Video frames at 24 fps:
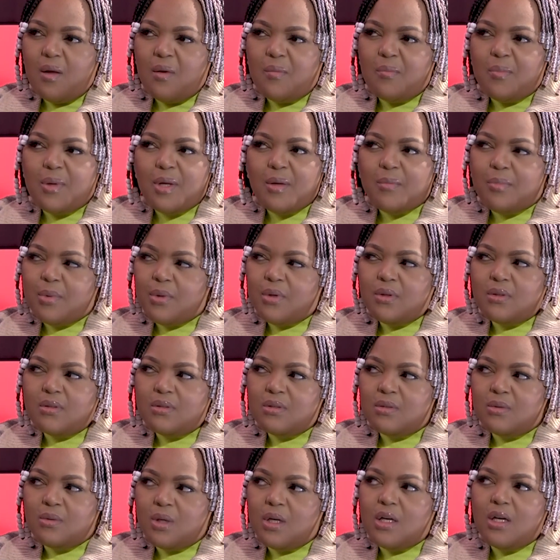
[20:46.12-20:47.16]

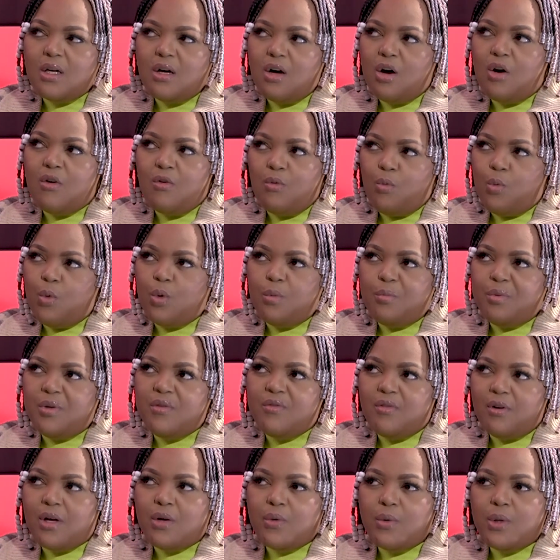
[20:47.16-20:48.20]
people will be
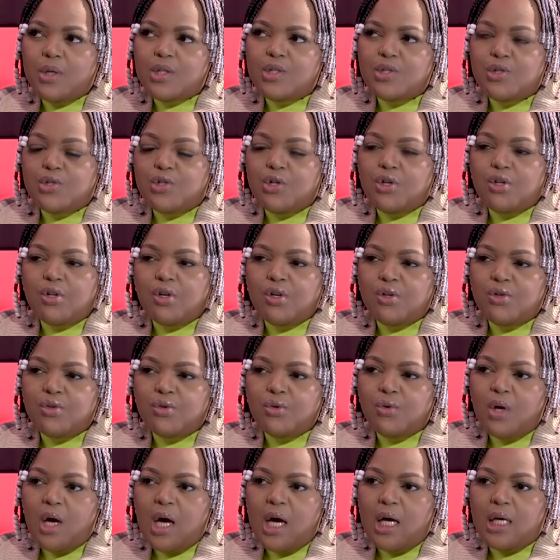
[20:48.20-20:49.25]
very quick to turn on you.
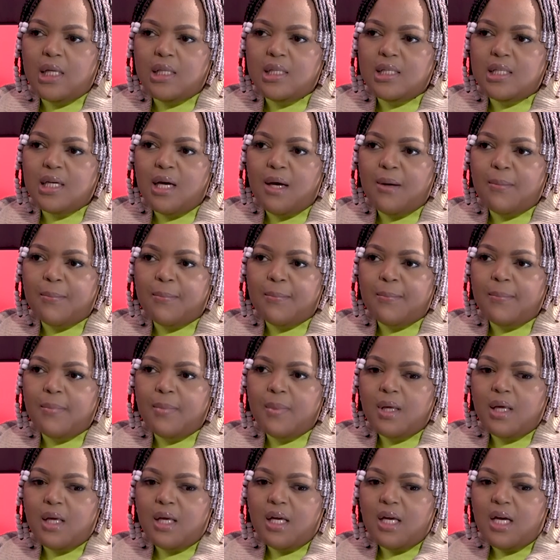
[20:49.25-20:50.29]
And
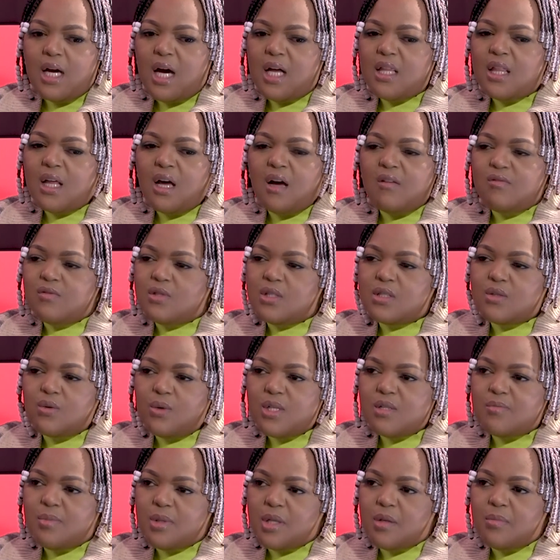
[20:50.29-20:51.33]
I think I've just
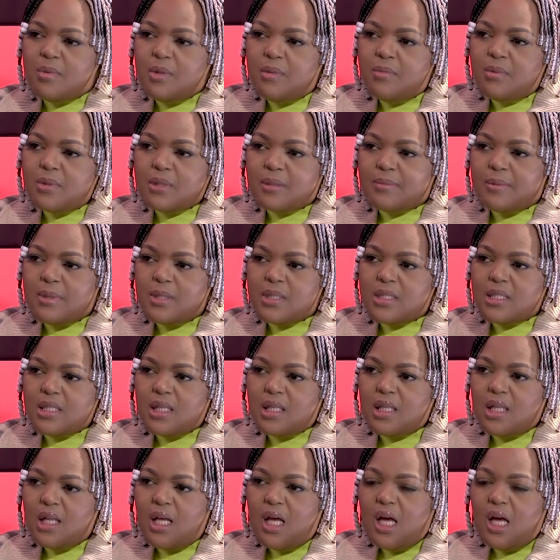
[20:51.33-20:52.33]
always been a people's person.